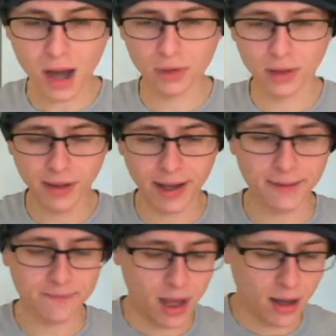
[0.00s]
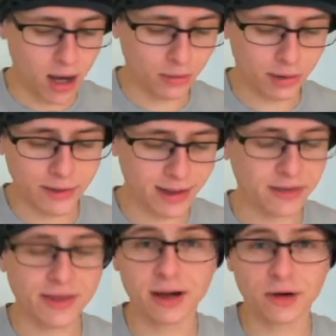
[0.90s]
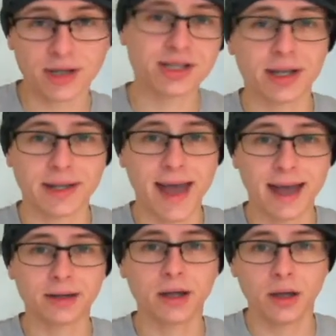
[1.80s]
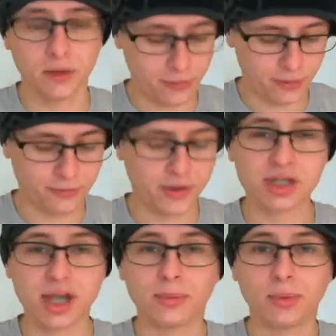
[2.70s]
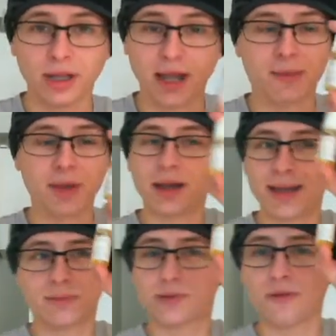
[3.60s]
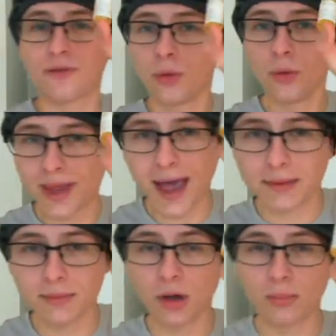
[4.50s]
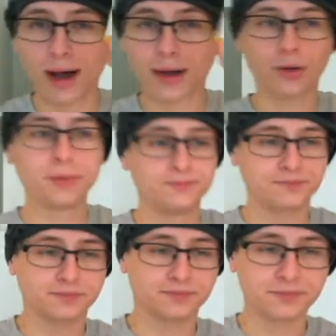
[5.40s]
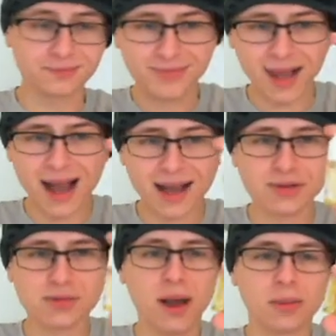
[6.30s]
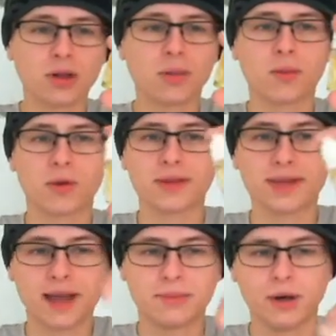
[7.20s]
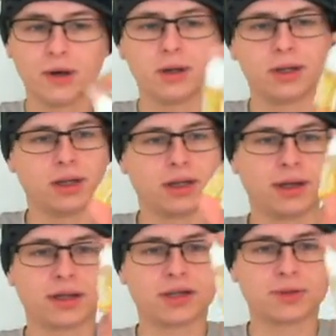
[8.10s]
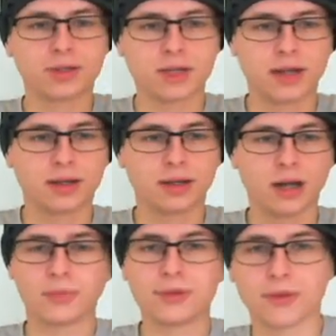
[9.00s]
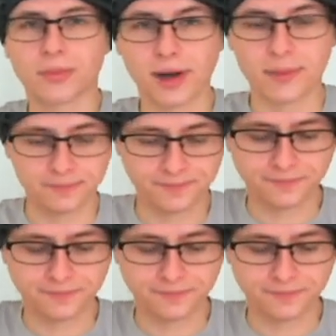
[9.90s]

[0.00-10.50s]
I really like it. I really like to thank Chris again for the free sample he gave me. It was a full 10 mil bottle. Actually, it was probably a little bit more than 10 mil because it was uh, up to the brim.